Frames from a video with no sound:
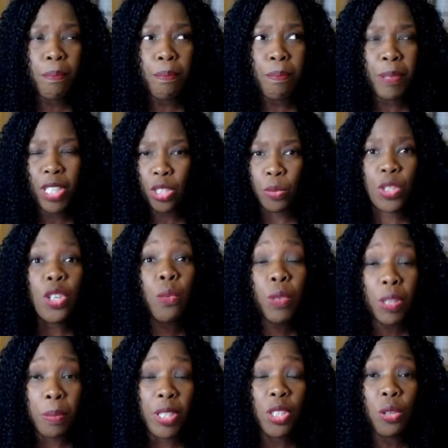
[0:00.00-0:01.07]
Because we don't want
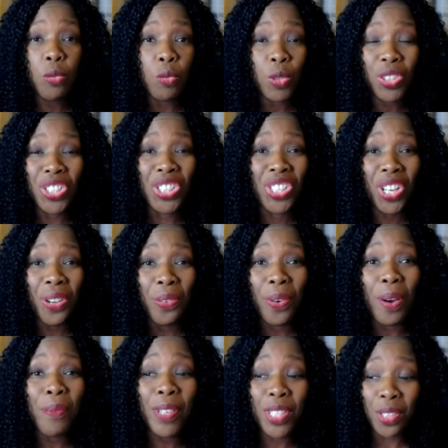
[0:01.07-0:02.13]
to be told what to do,
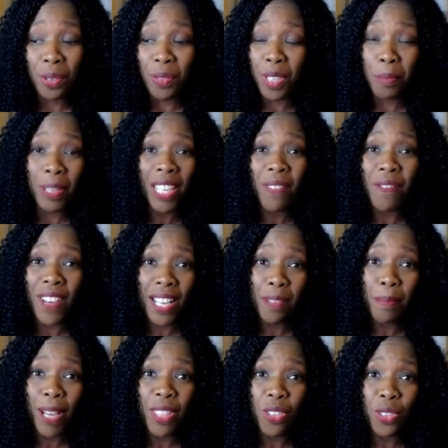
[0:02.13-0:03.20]
and we don't want to be confined
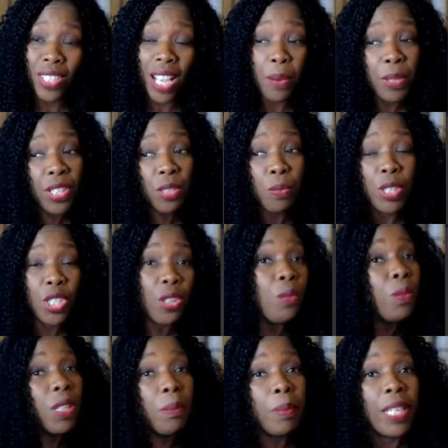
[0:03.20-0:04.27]
by those hours, and we don't
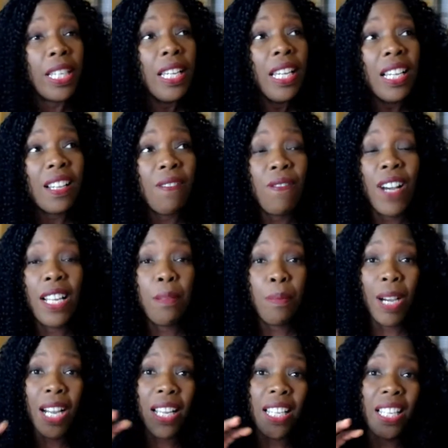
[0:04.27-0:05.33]
want to be confined
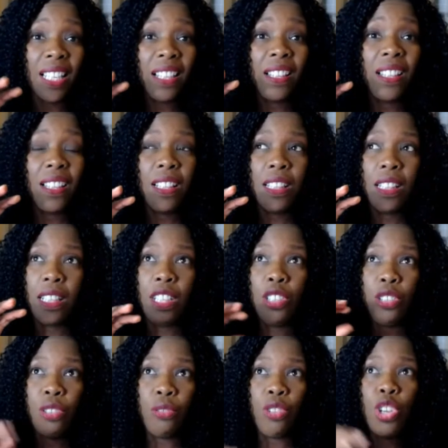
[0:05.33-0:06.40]
by,
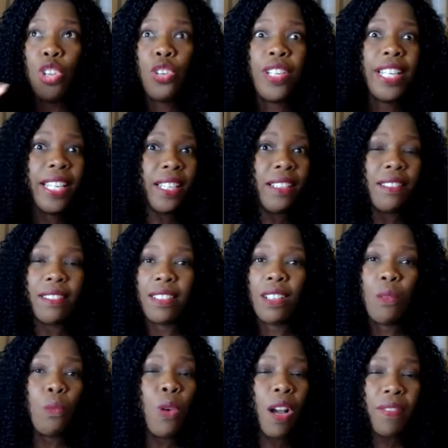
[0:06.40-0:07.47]
earning
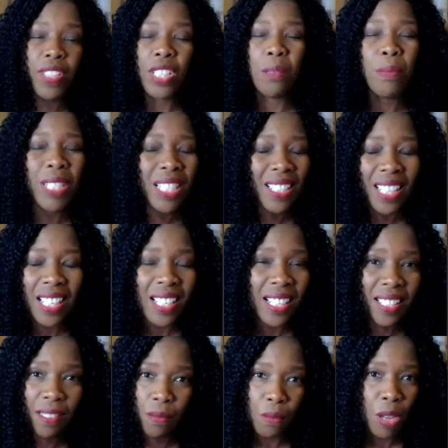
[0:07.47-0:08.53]
whatever somebody
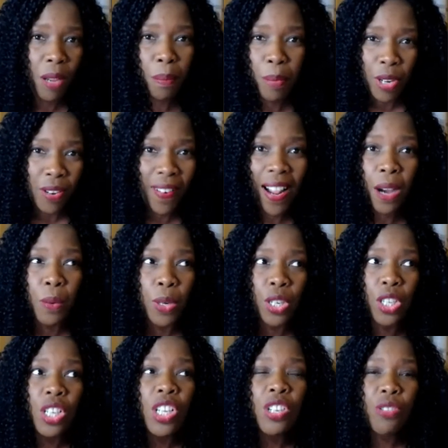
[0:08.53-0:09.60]
says per
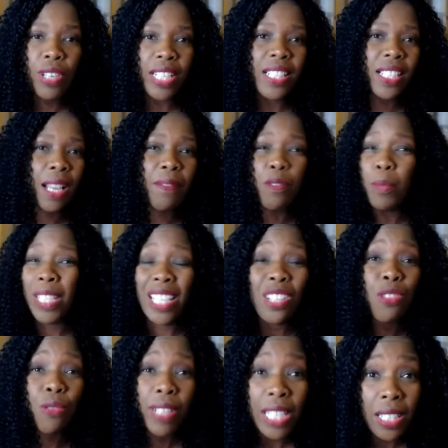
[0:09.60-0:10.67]
hour, trading time for money, it
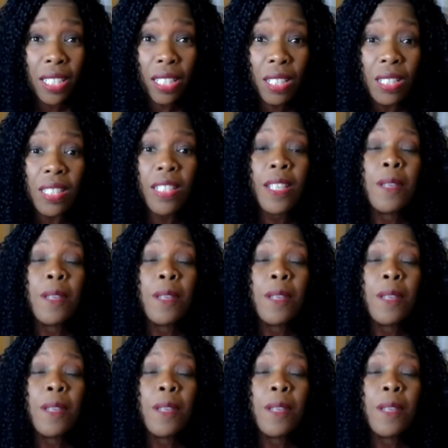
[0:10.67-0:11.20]
drains us.